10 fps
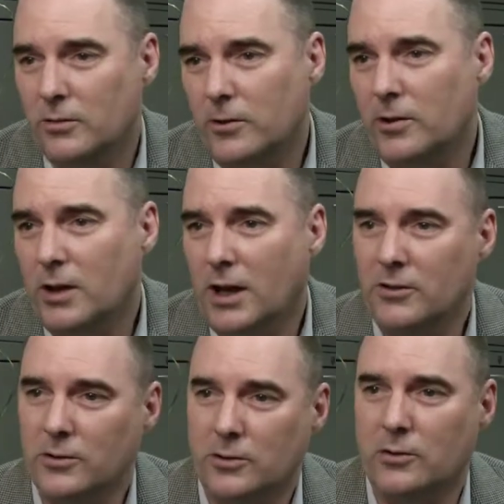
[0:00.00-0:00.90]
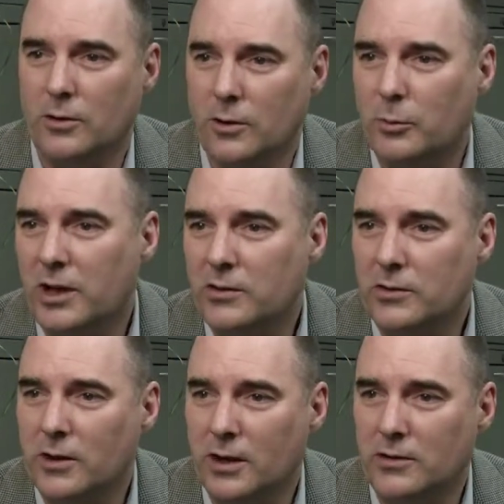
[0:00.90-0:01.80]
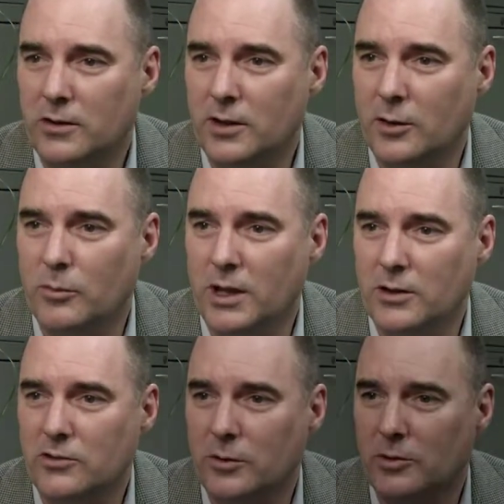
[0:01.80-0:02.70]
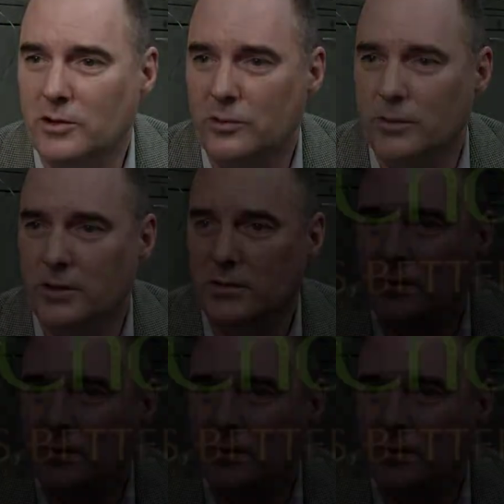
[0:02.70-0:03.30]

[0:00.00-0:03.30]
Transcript: fertilizers or pesticides to help manage some of these risks.